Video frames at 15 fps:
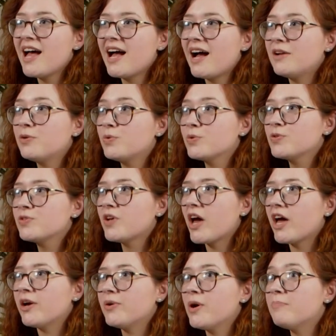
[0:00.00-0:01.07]
and
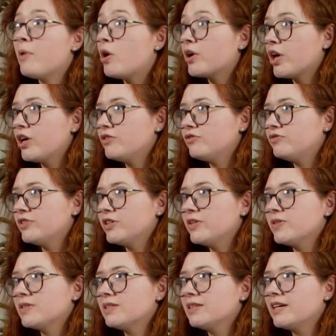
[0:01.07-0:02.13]
also market overviews,